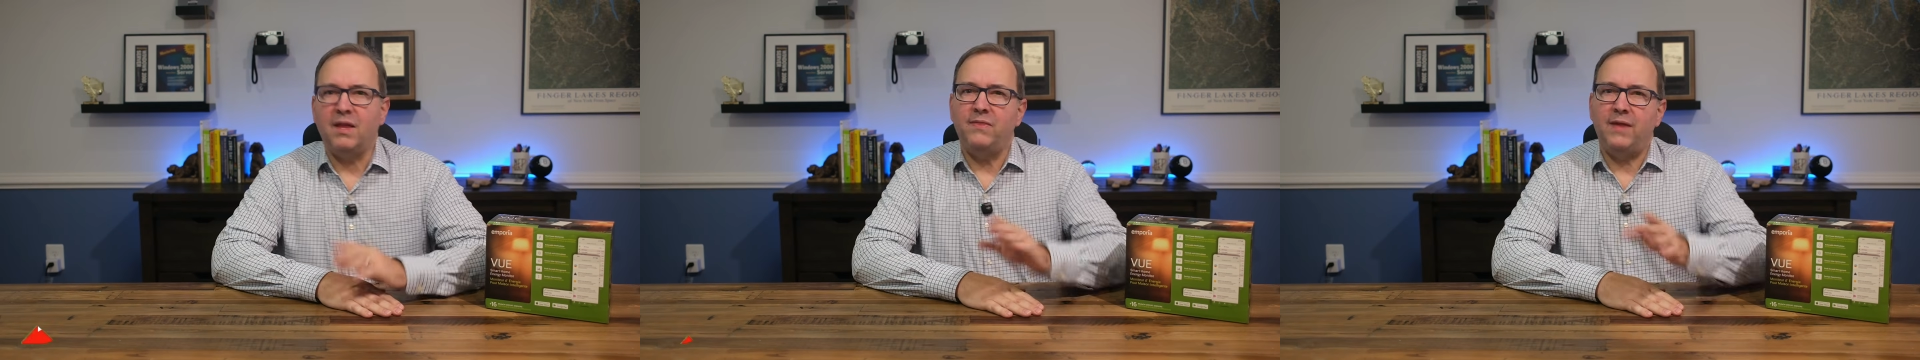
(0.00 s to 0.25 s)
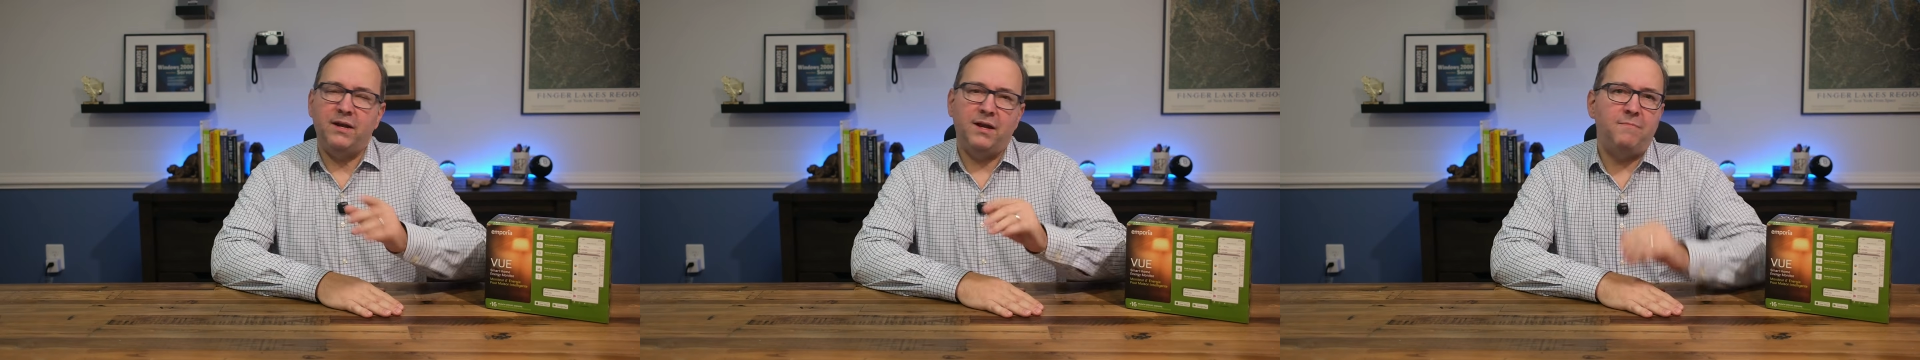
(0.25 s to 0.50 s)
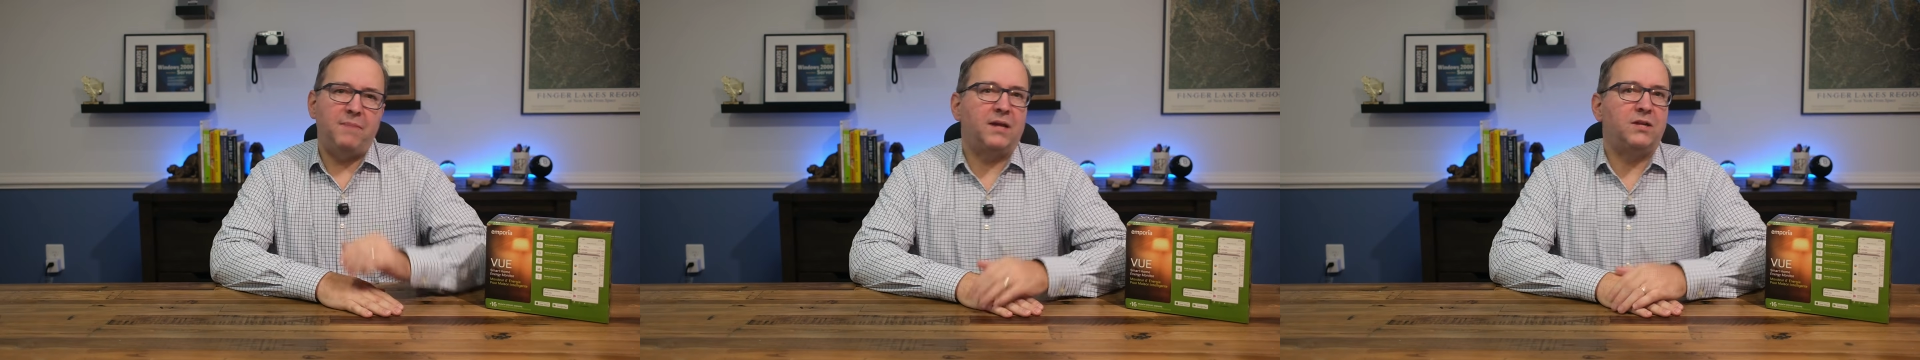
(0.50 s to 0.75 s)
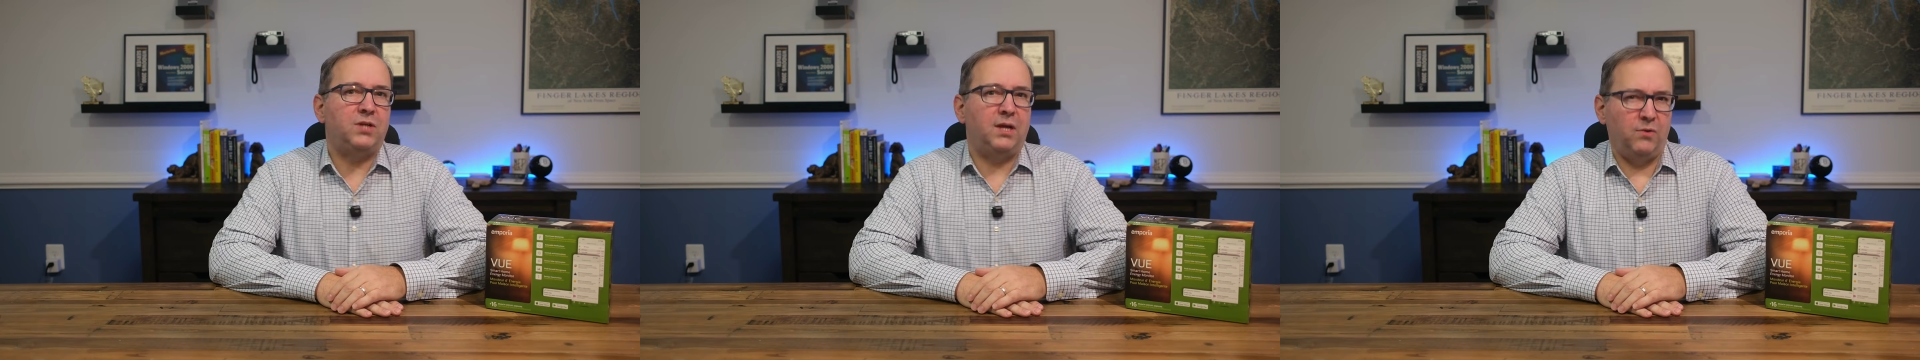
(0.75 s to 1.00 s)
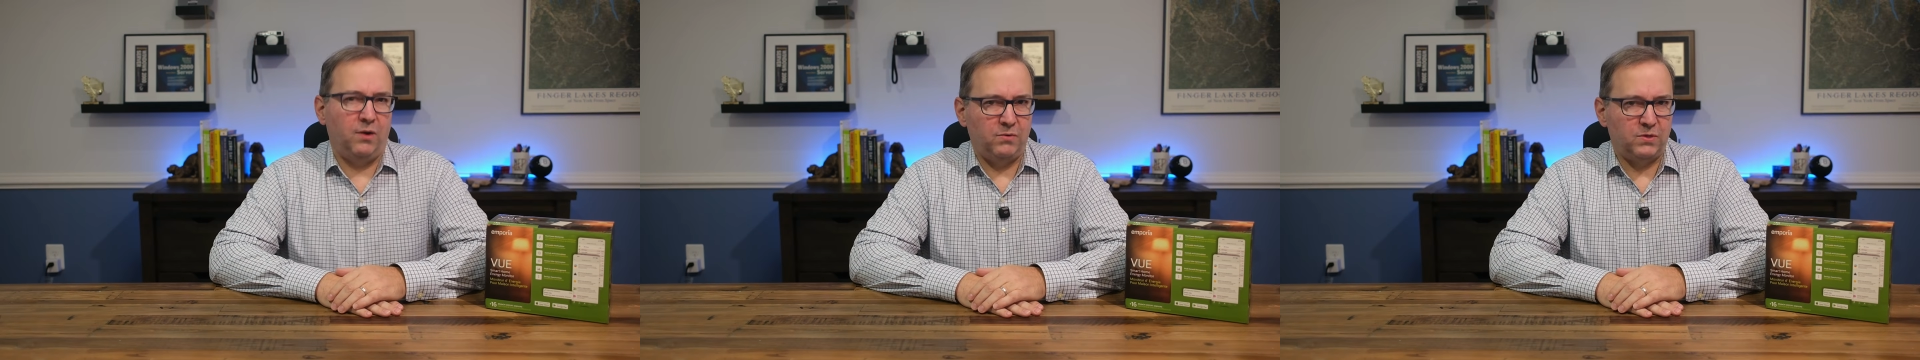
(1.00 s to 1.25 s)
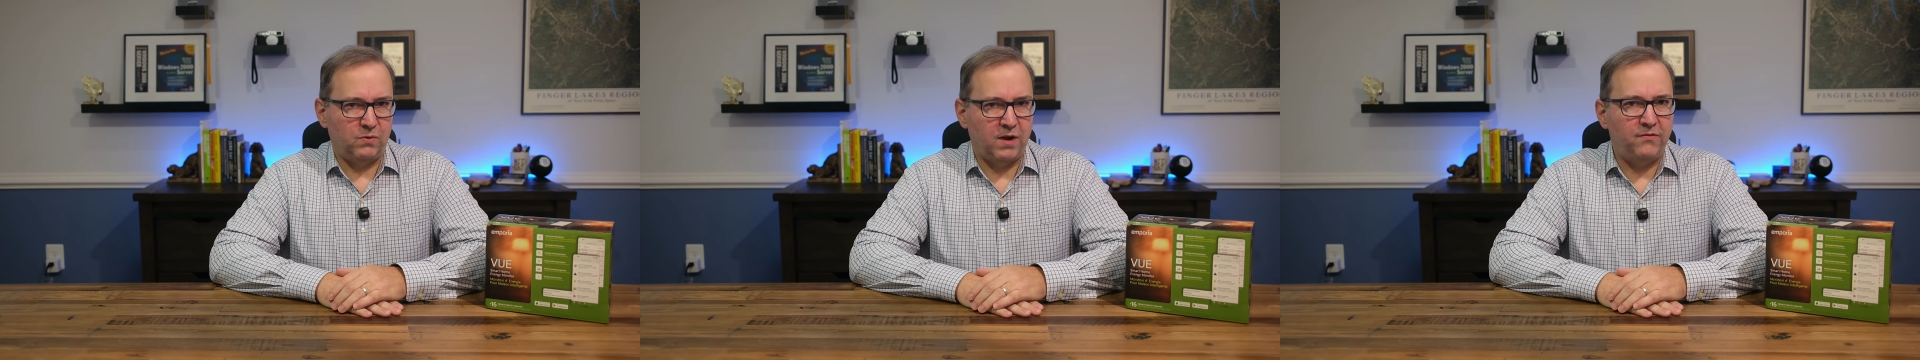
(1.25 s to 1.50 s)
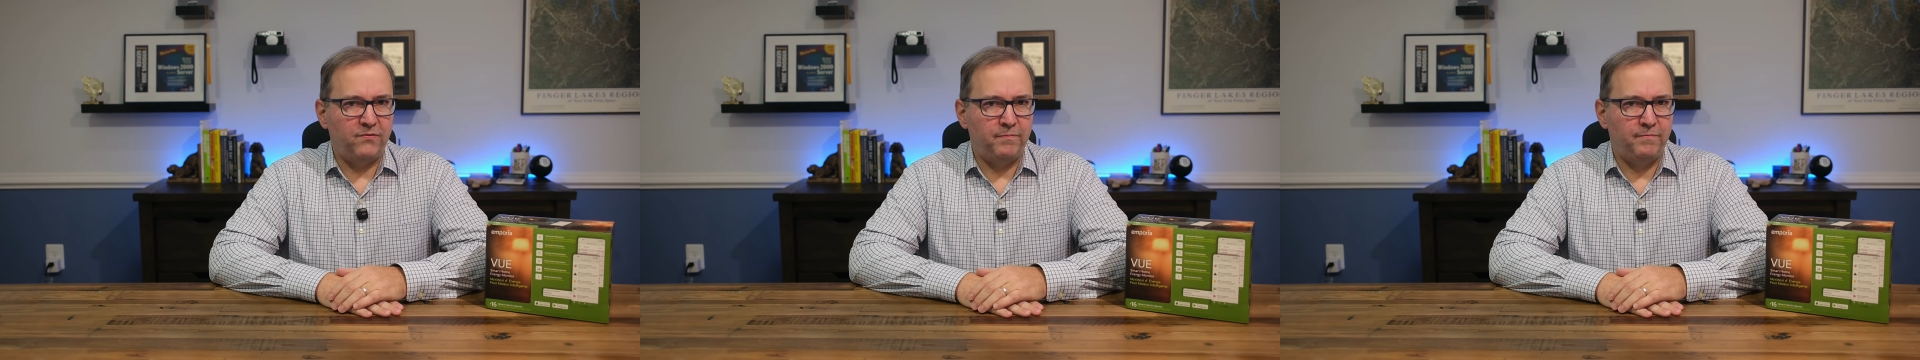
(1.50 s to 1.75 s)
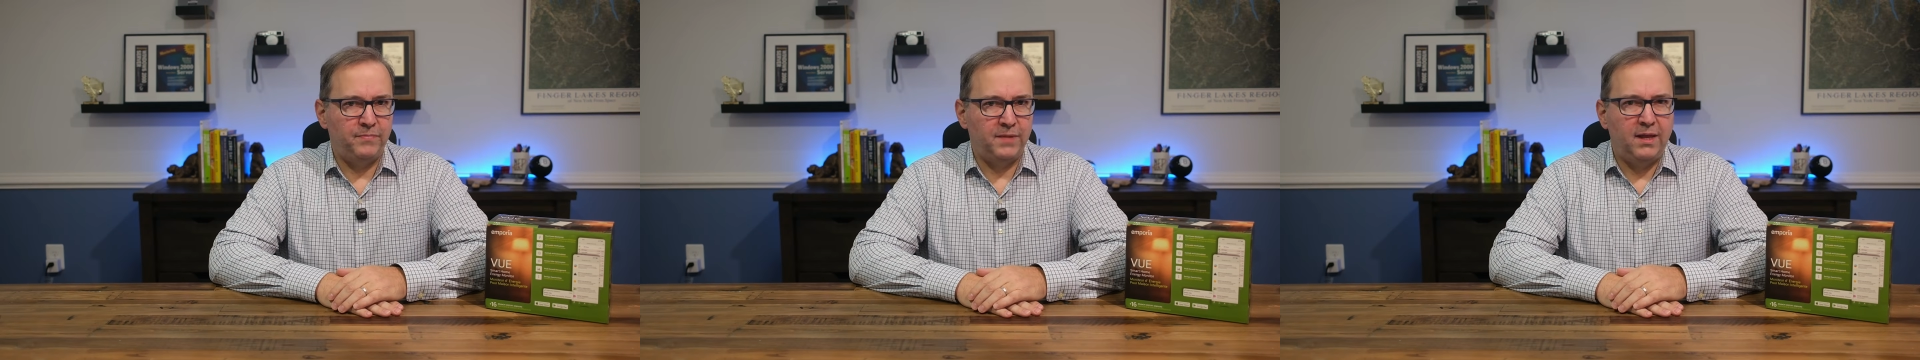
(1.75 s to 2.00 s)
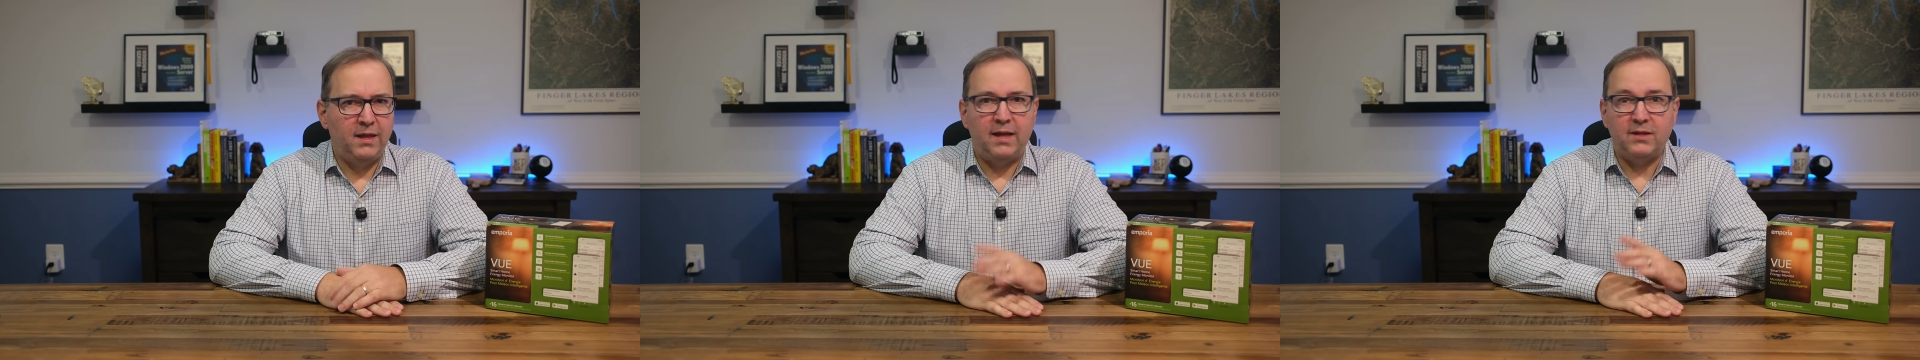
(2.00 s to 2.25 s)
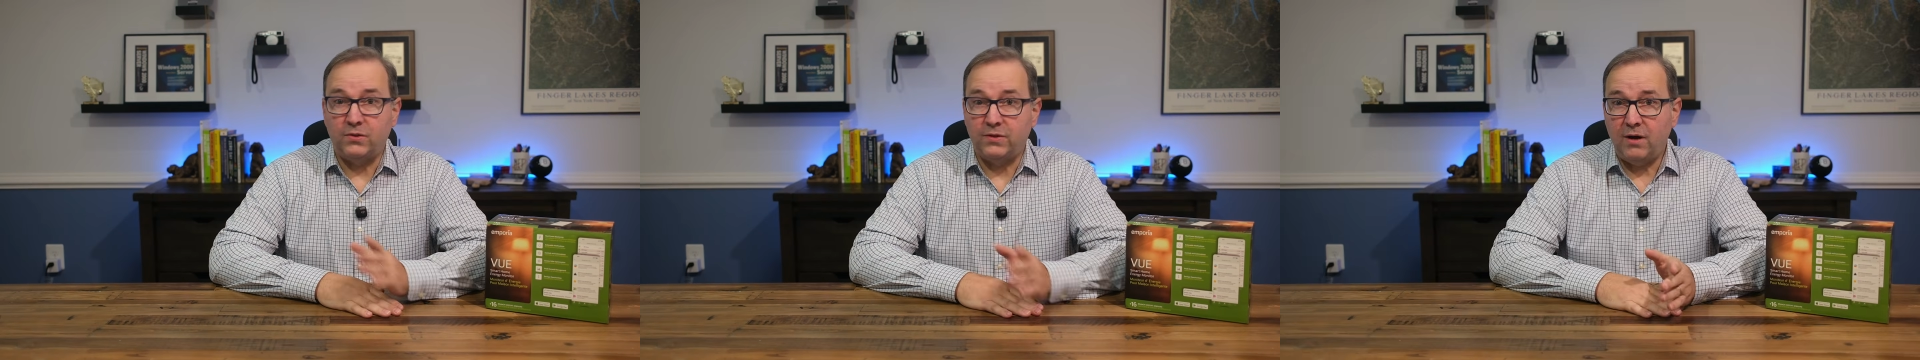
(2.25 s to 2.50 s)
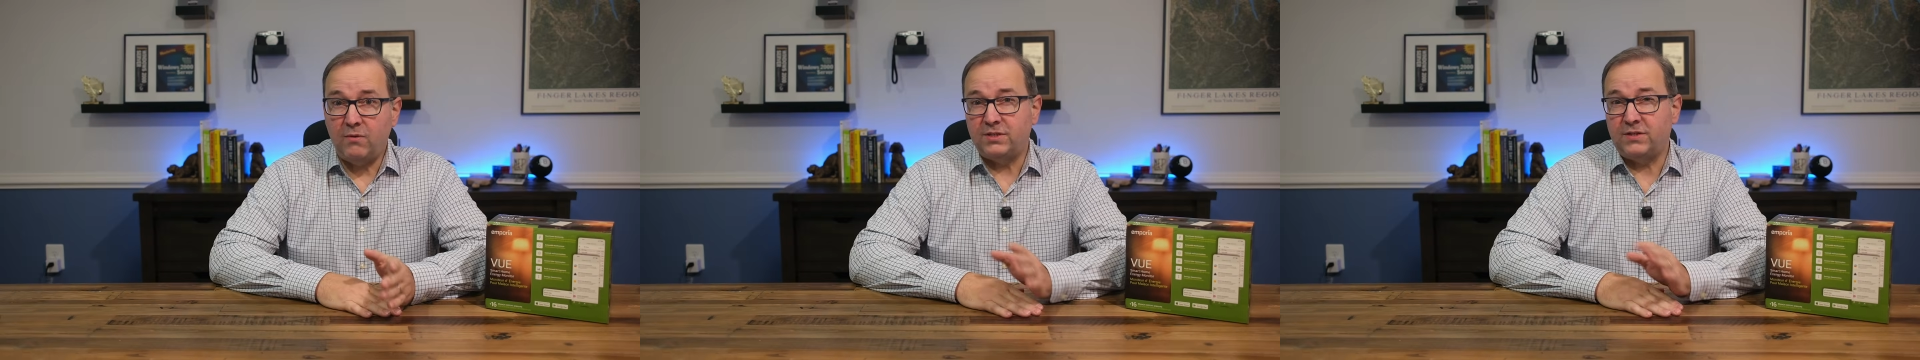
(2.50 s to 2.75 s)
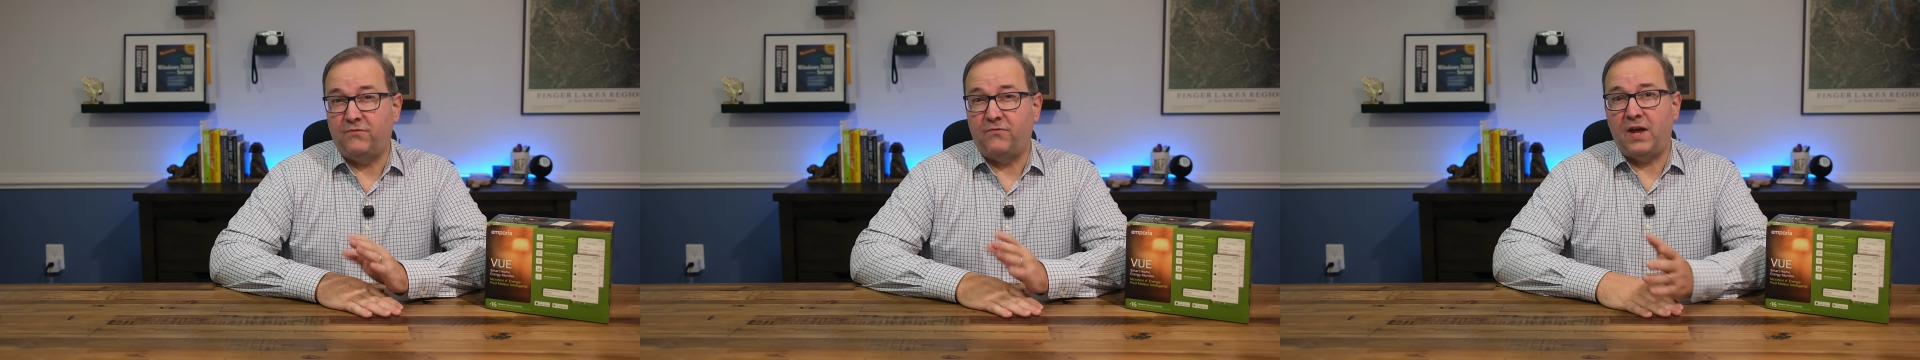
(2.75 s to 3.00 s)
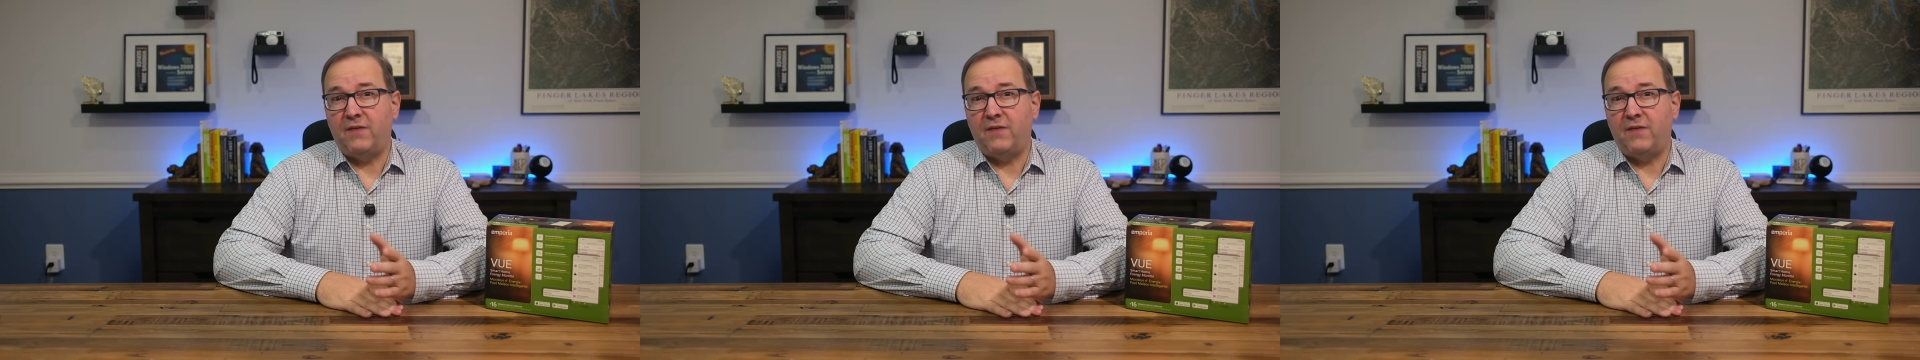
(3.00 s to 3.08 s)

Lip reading: That night back in January was rough. And so there I was at 5